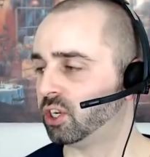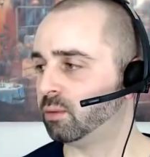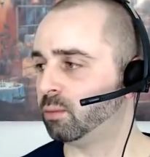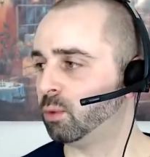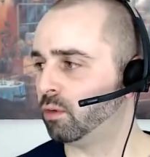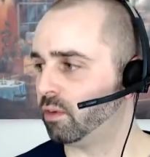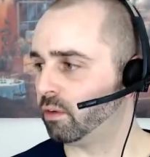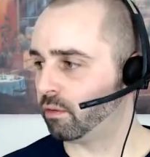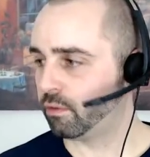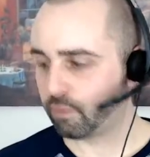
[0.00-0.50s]

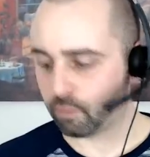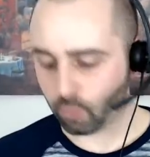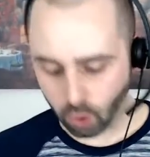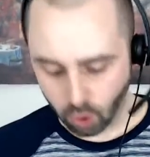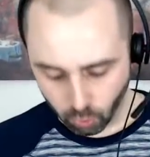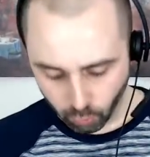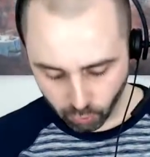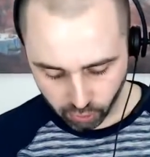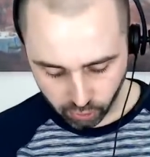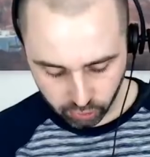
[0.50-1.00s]
Moving
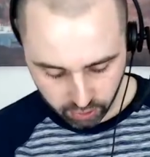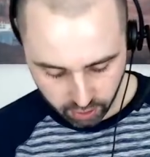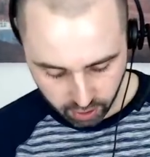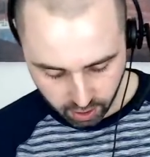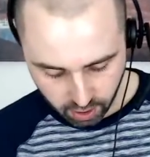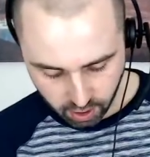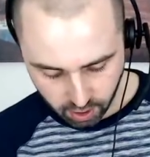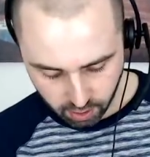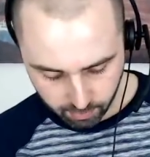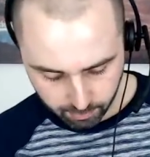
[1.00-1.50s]
forward,
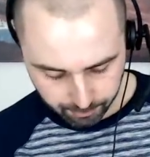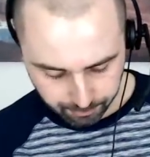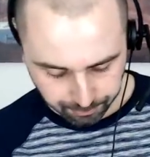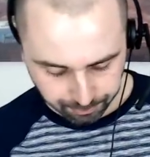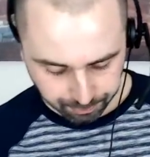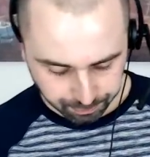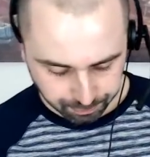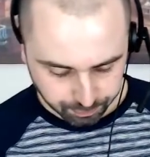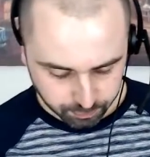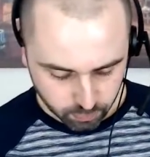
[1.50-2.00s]
um,
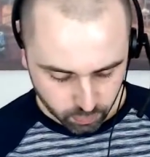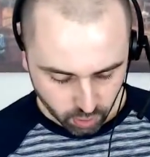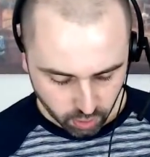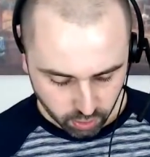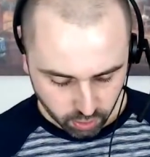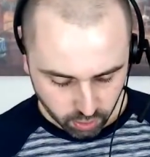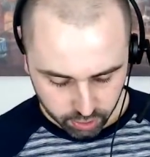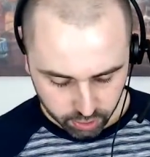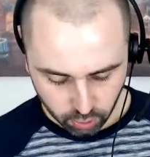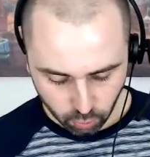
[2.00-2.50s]

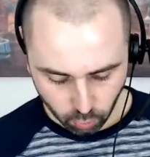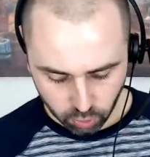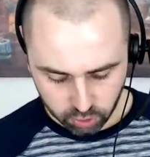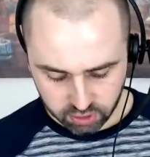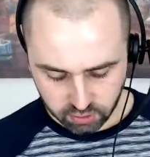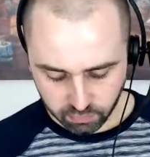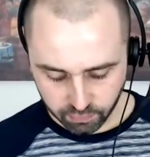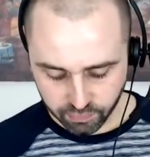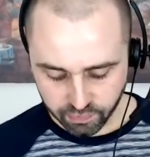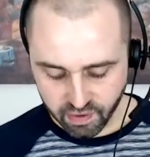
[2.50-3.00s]
you know, what are
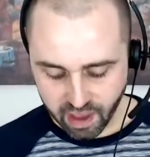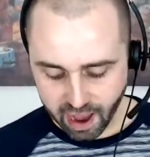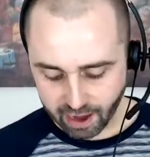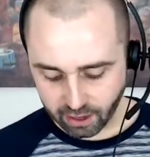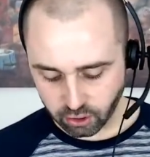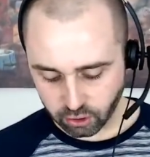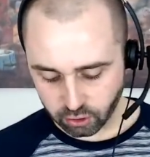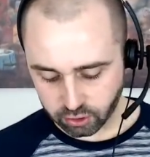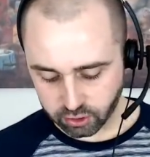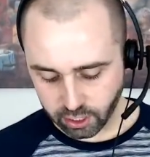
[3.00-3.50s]
some
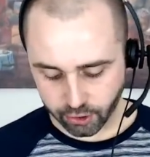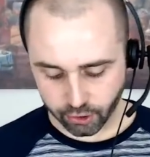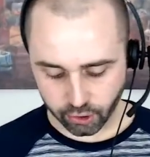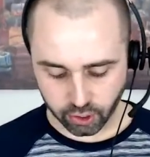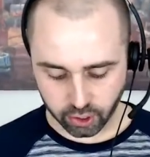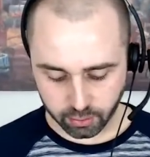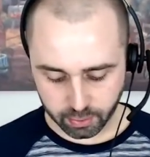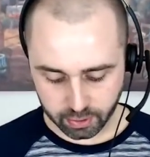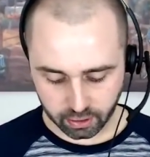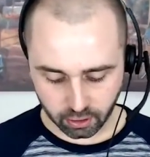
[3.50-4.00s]
factors that you're going
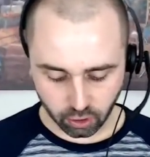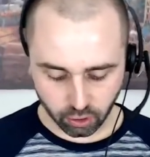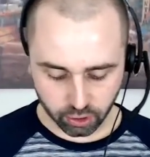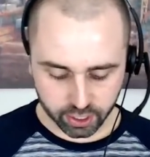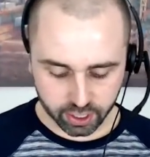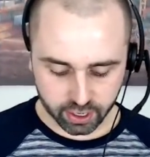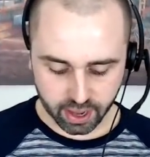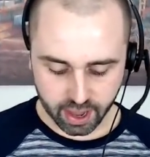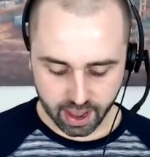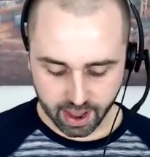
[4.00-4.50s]
to be
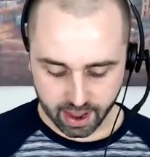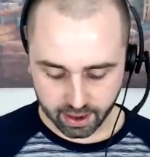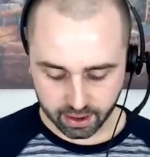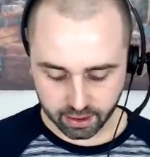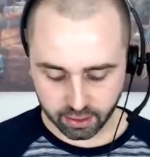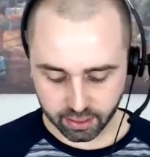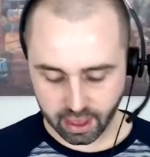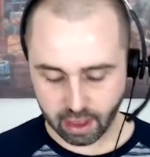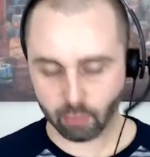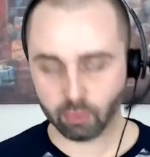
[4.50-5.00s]
looking at
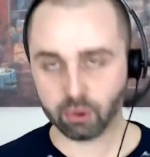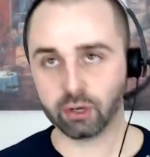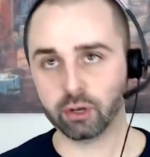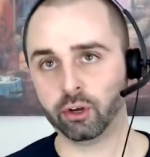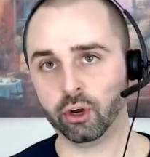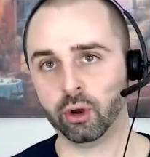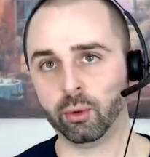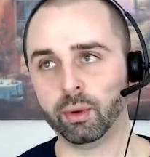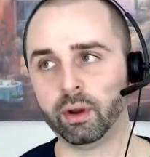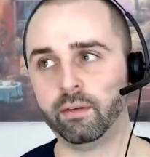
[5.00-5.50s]
that would
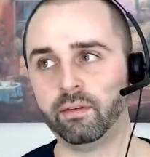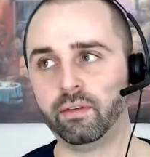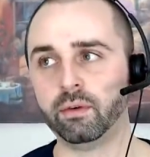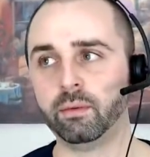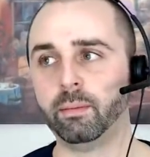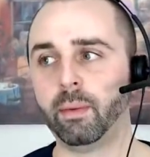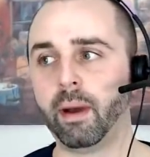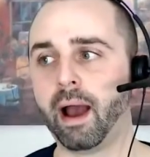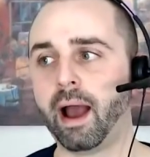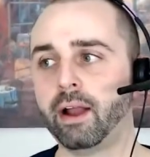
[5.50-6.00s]
determine if you
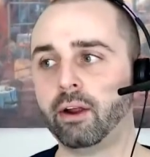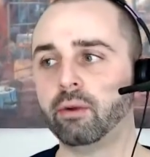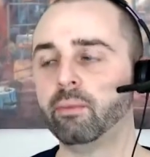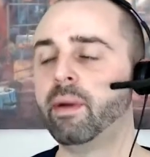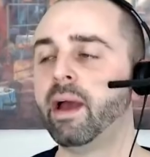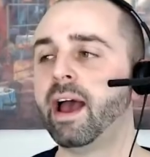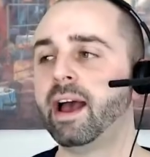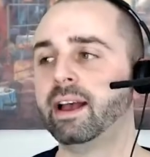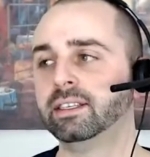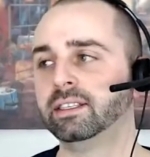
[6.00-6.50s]
buy or
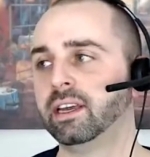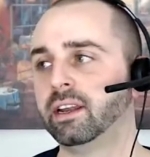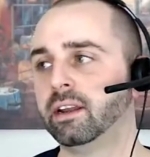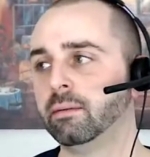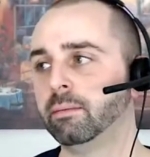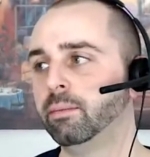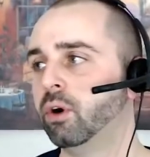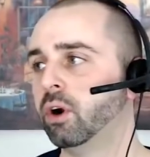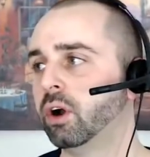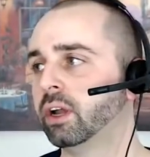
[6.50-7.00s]
pass on a
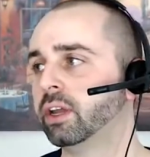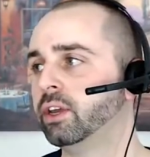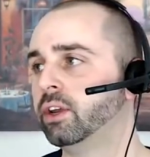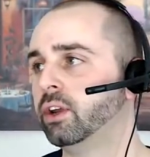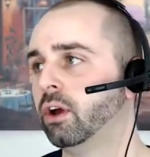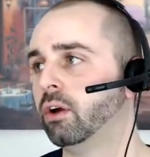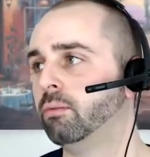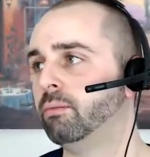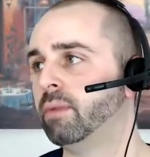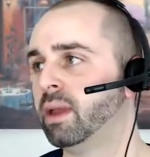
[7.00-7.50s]
book? You
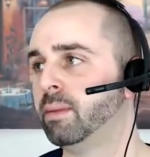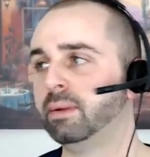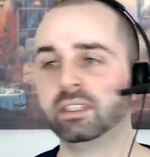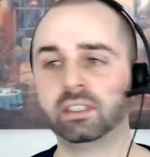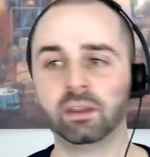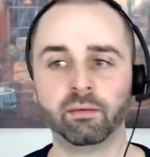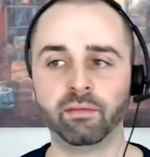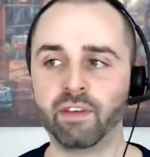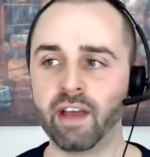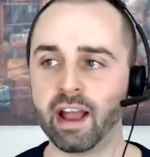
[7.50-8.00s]
know, maybe
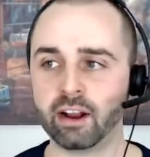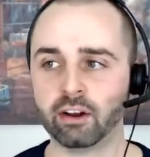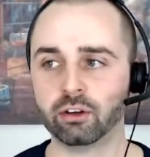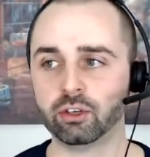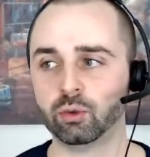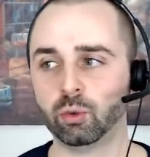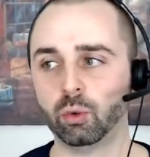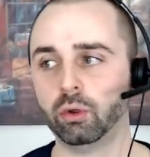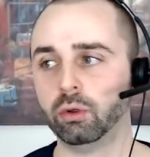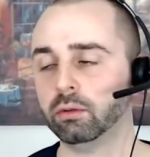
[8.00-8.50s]
some factors
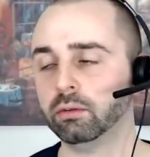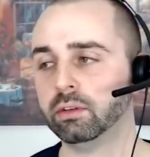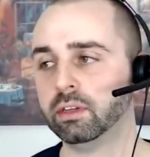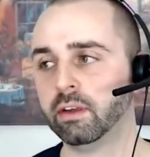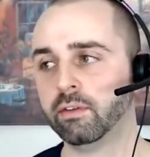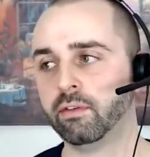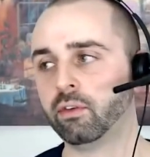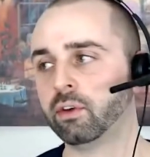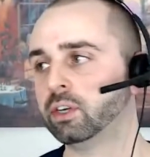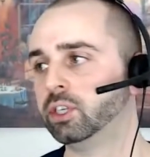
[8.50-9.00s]
will
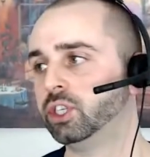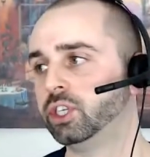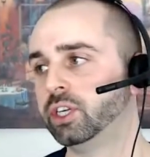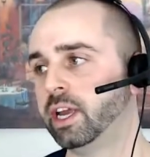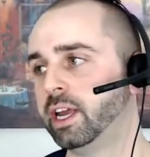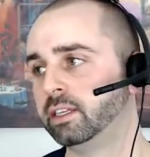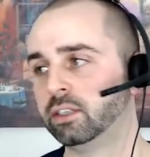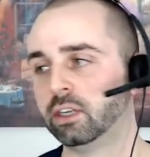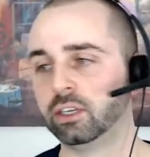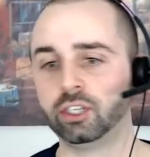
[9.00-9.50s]

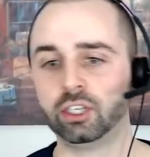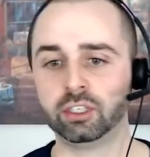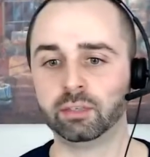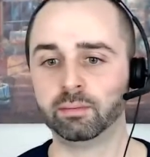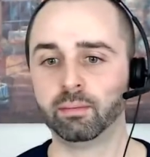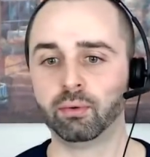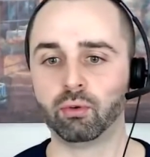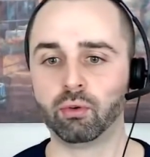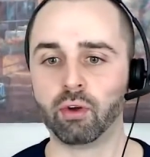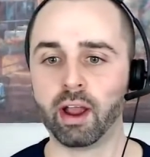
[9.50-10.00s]
differentiate, such as
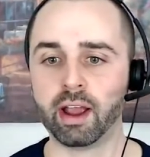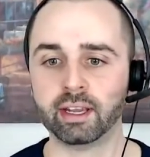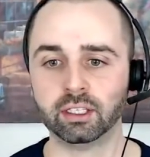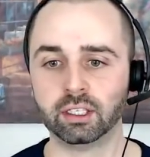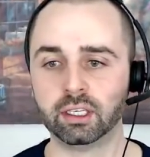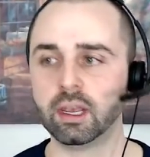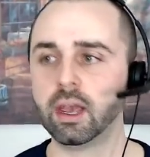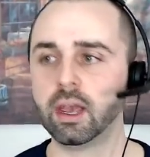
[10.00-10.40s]
price.